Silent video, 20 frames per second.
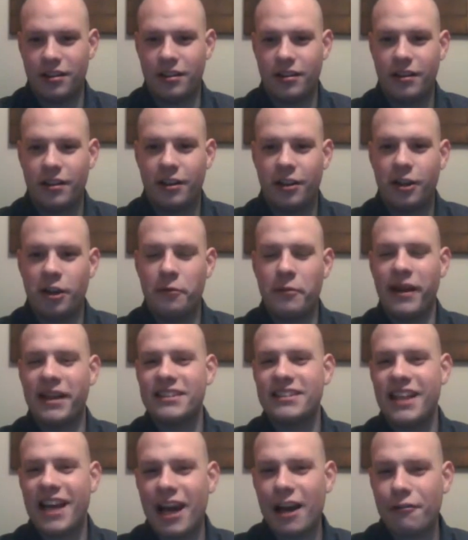who makes
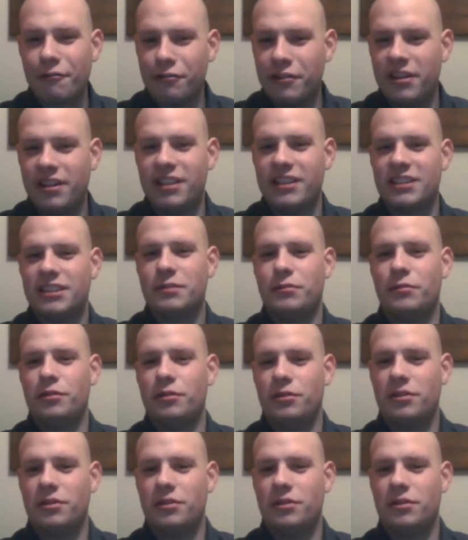everything small.